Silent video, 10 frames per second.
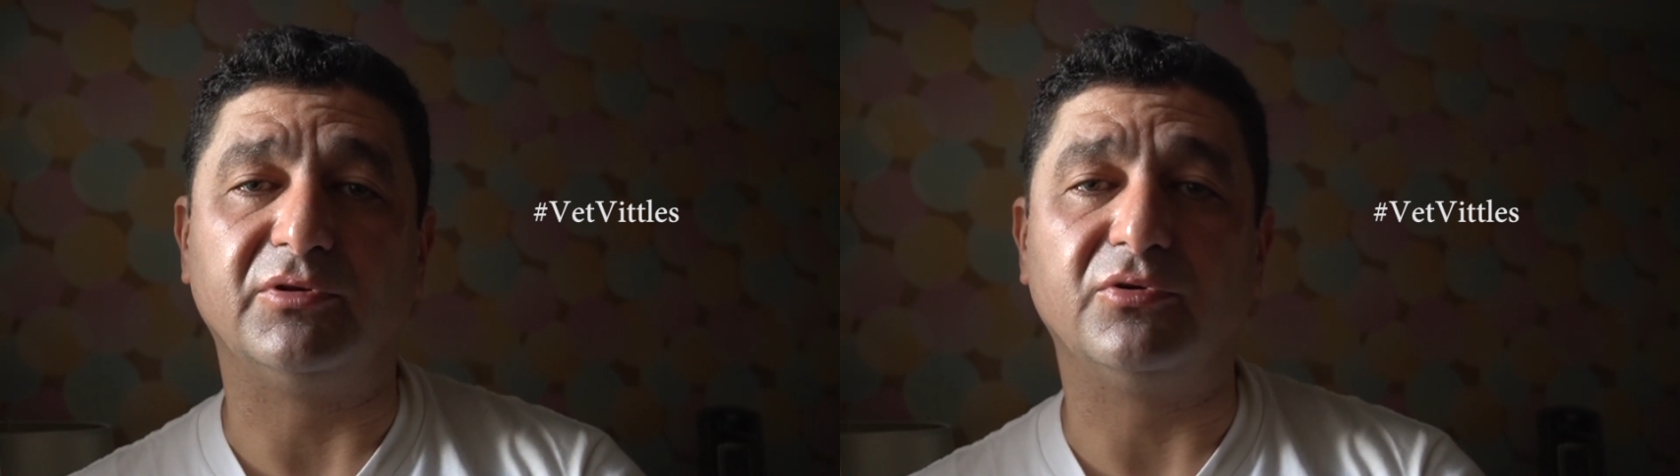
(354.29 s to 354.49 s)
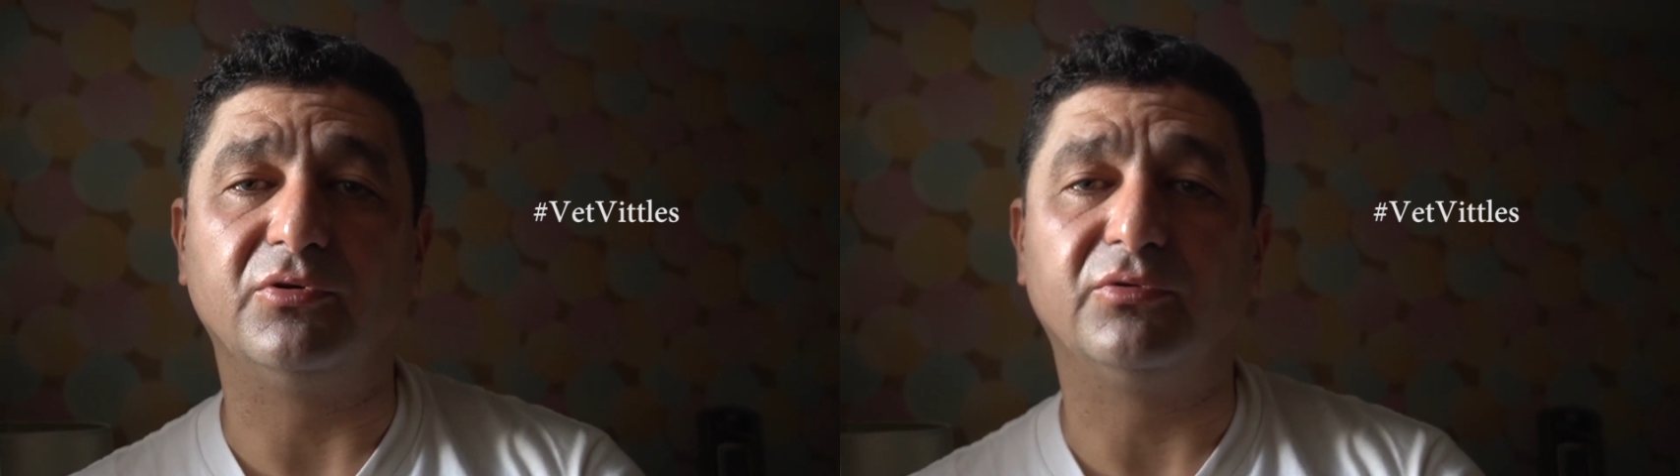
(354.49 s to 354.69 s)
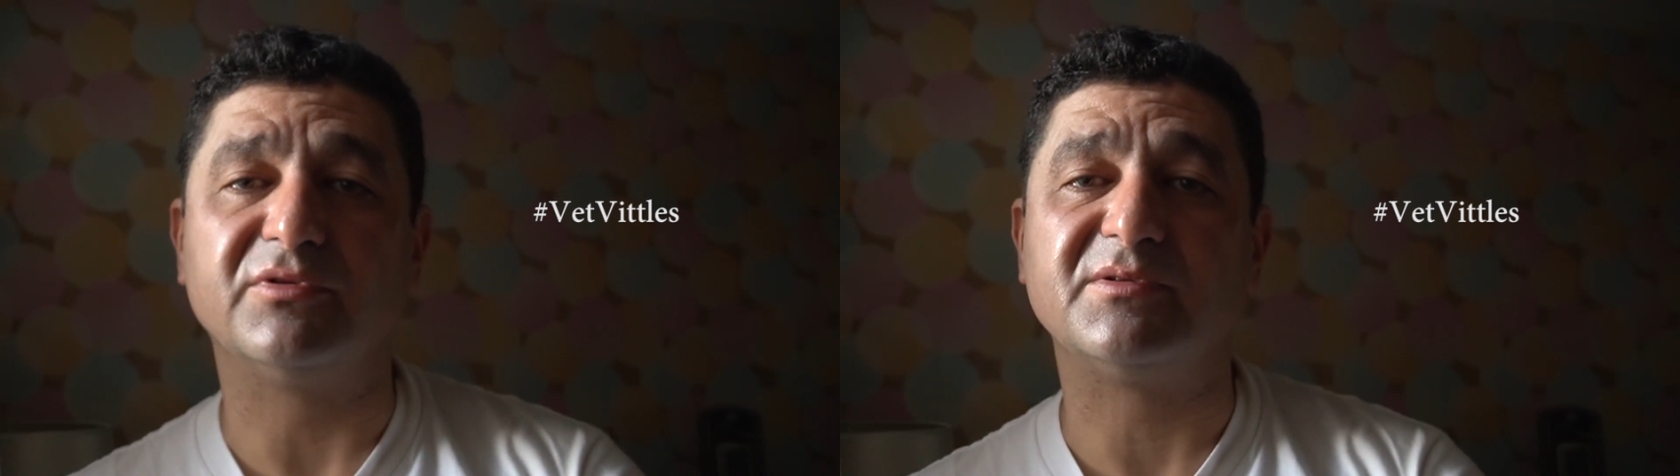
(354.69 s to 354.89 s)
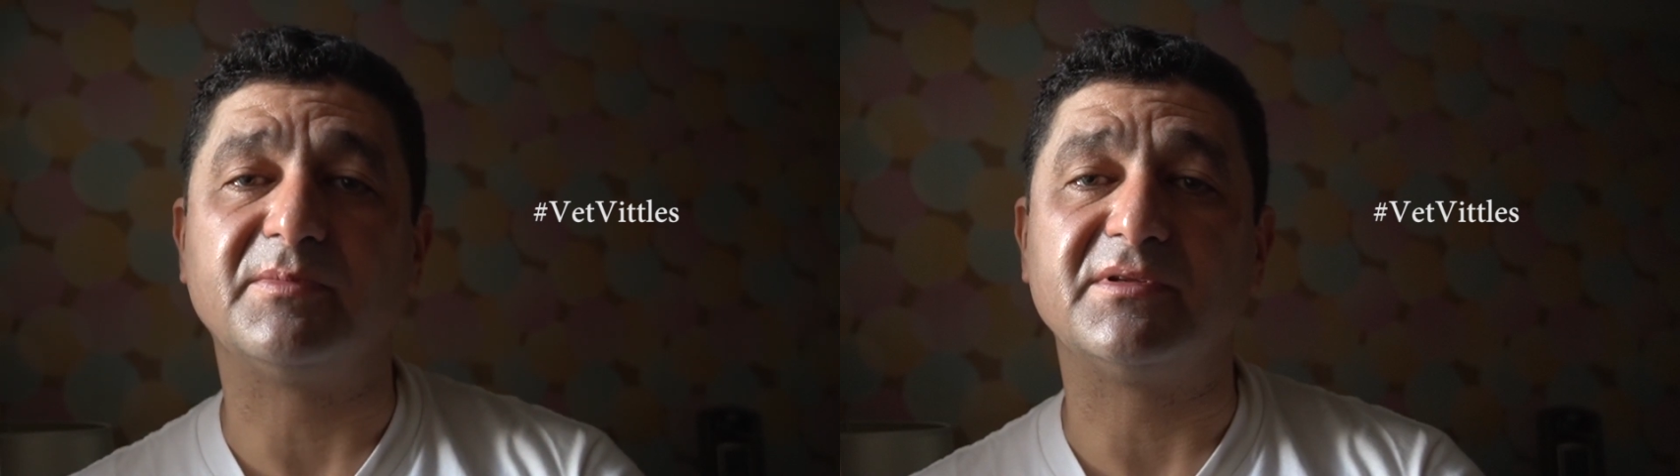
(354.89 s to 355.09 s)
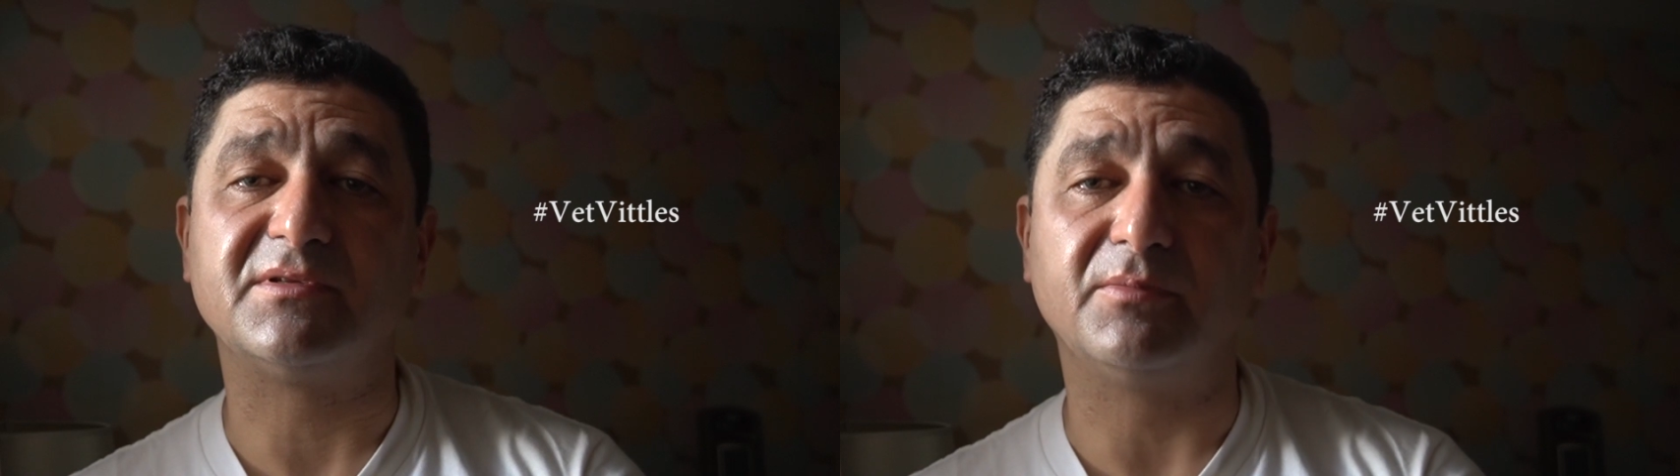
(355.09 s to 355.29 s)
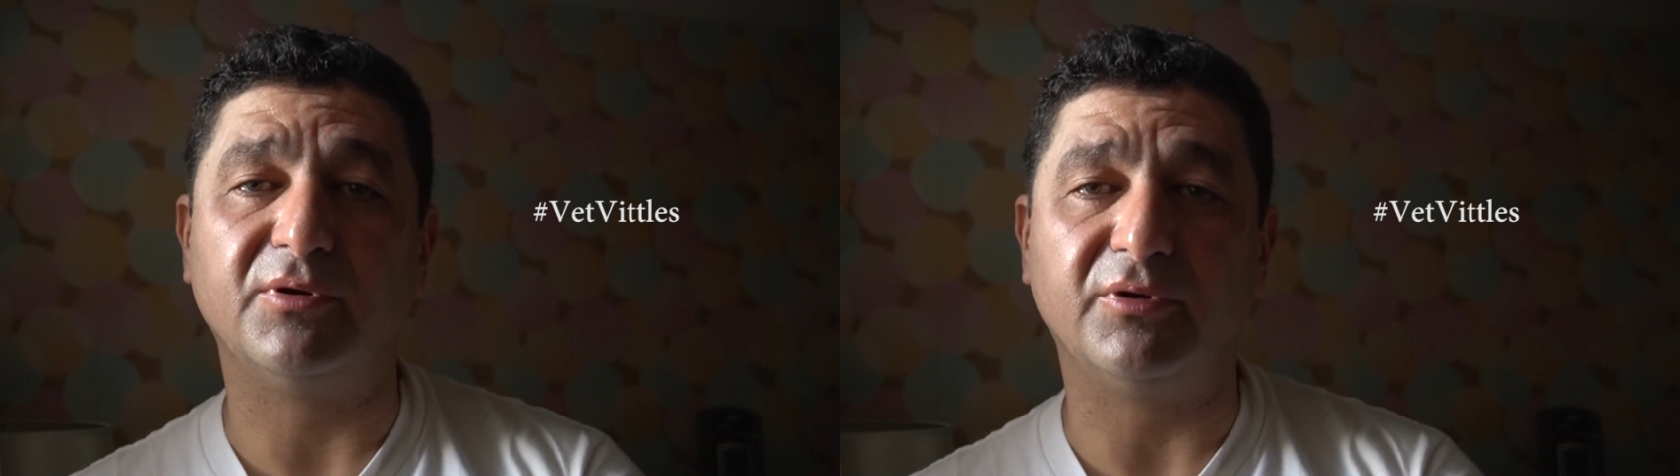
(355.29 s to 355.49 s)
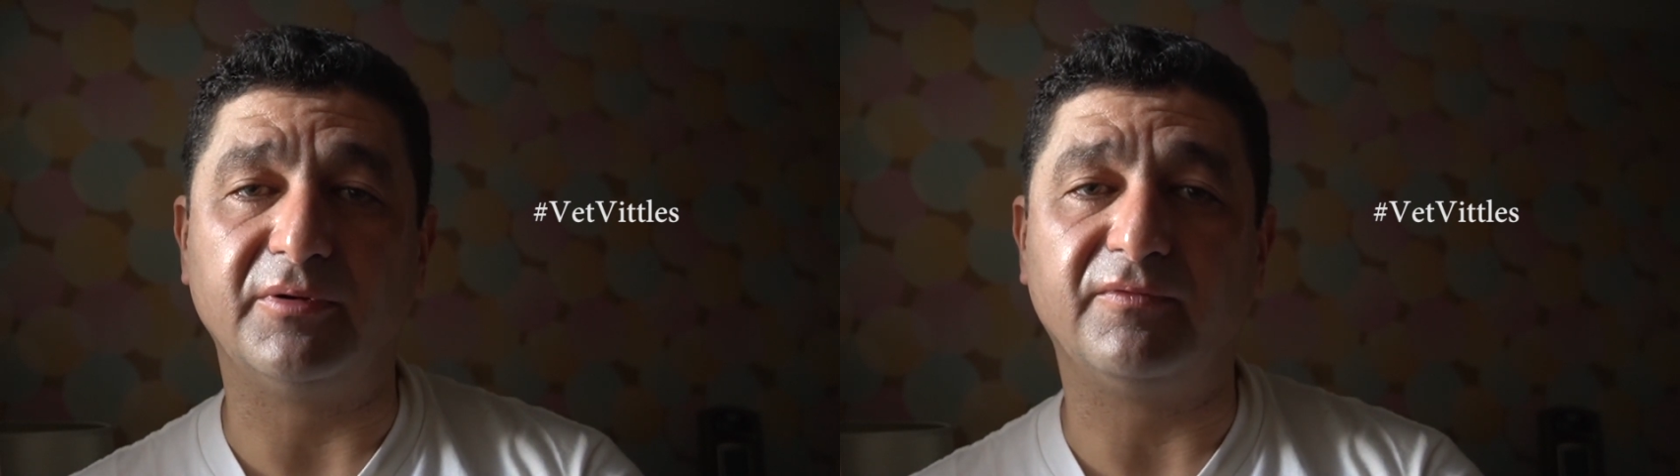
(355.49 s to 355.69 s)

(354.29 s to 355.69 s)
taught responsibility